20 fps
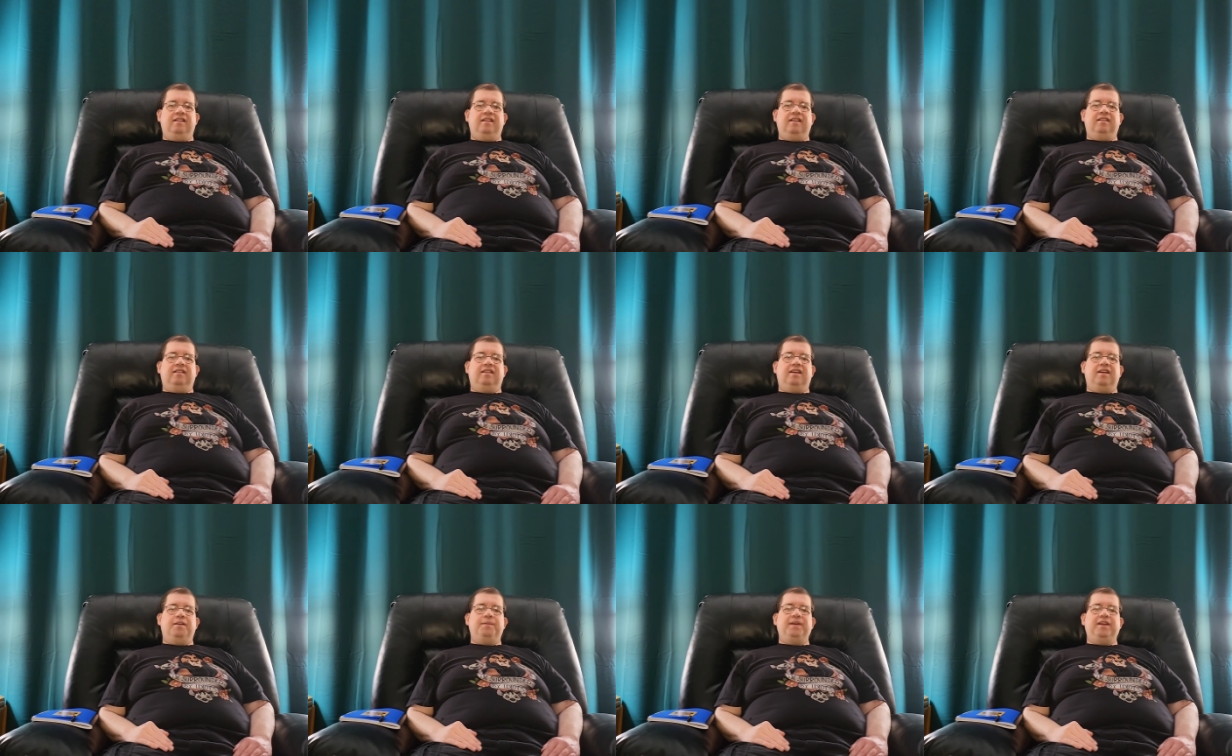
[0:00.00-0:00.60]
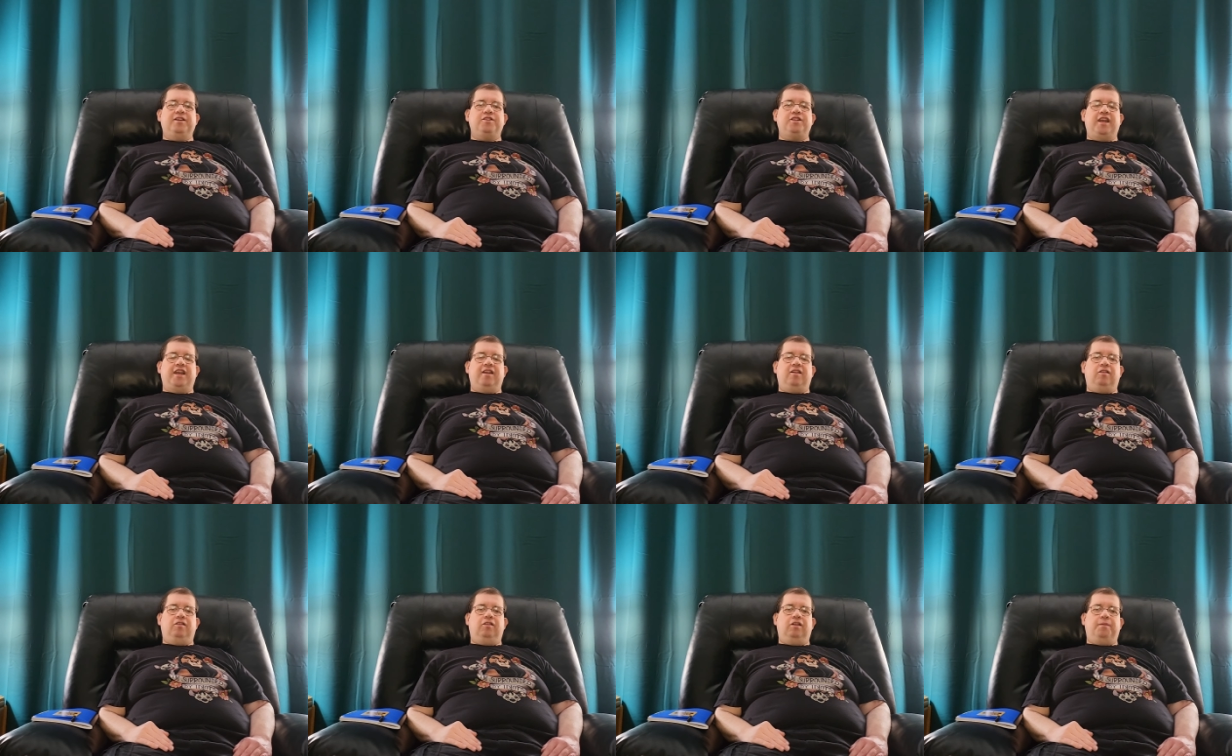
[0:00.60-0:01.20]
This is going to be a
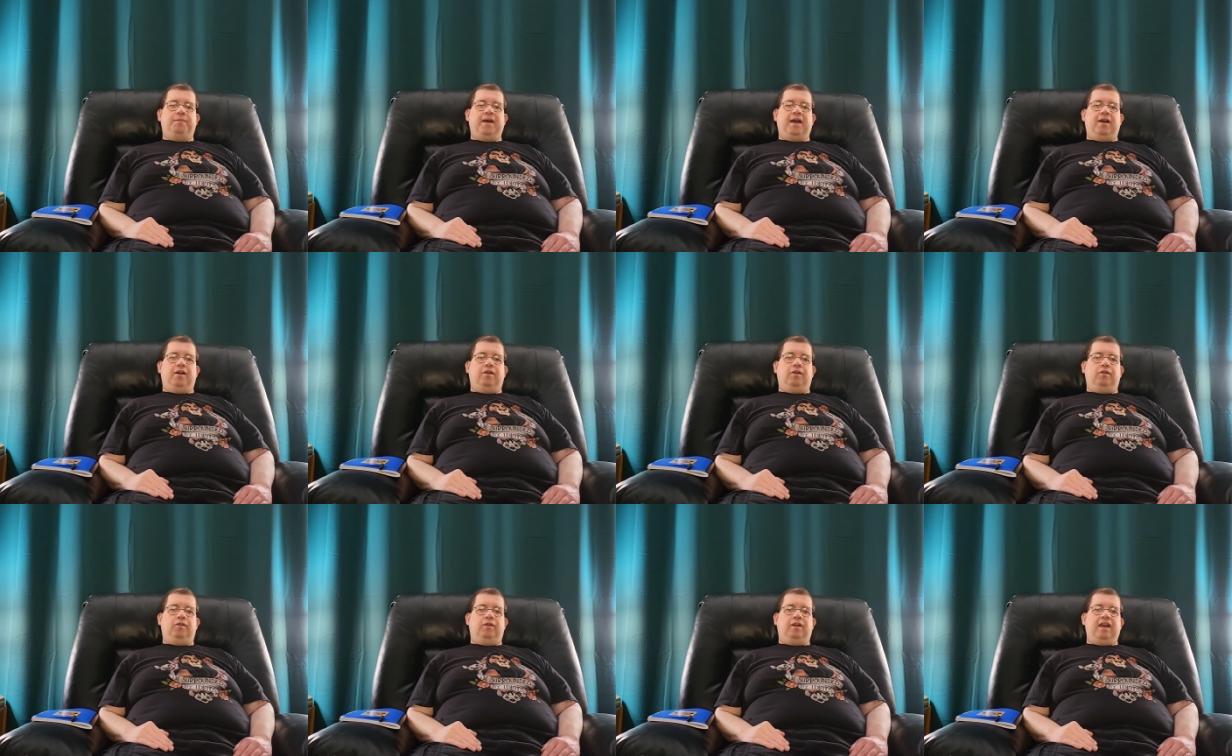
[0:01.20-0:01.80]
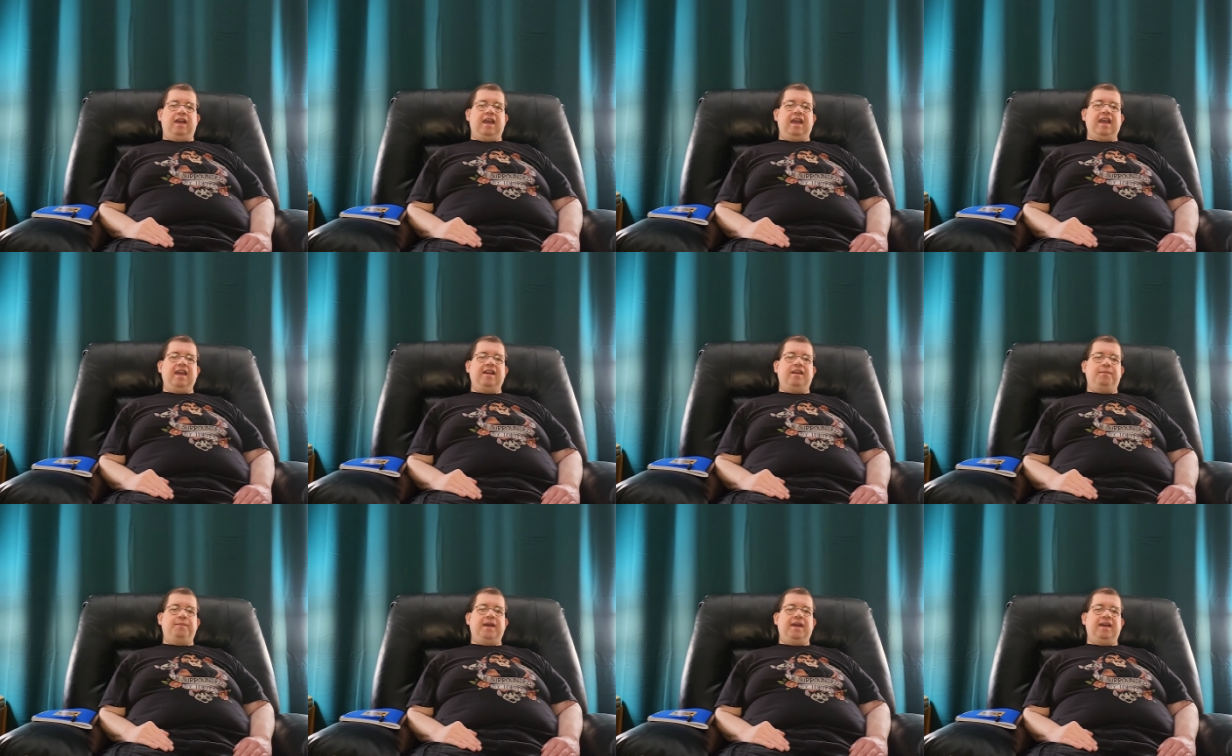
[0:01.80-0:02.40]
channel about
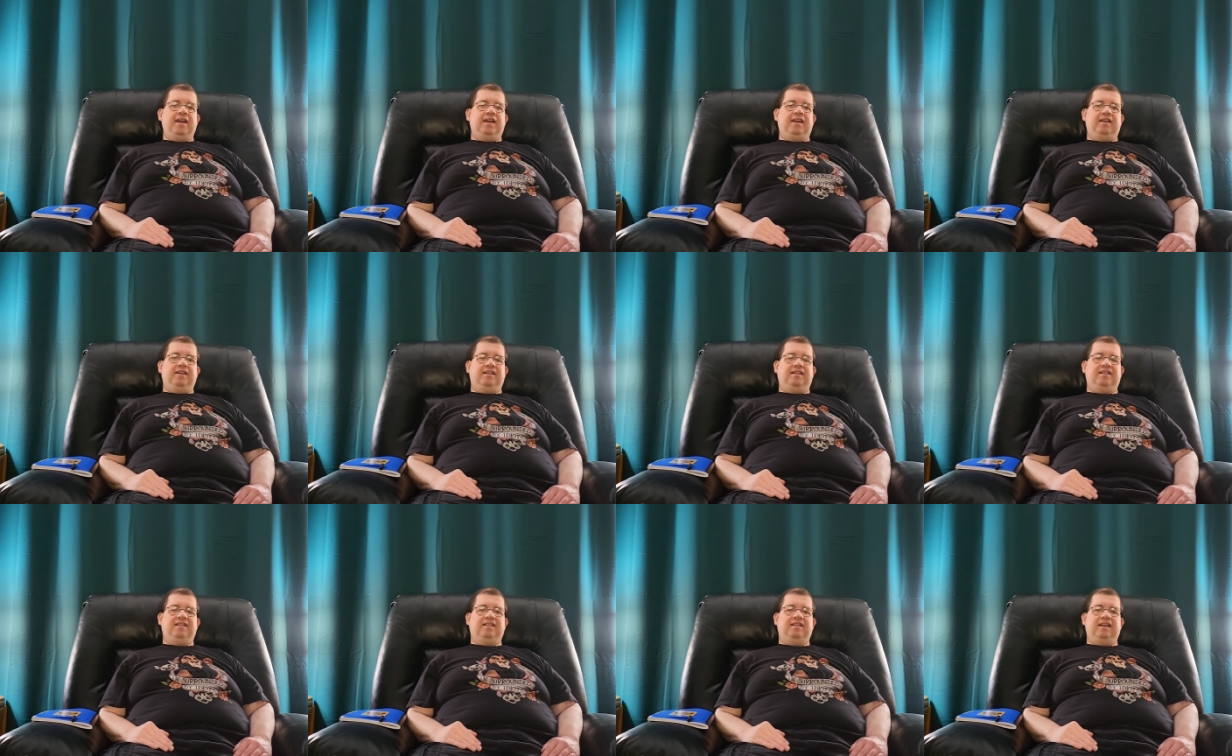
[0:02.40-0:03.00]
anime,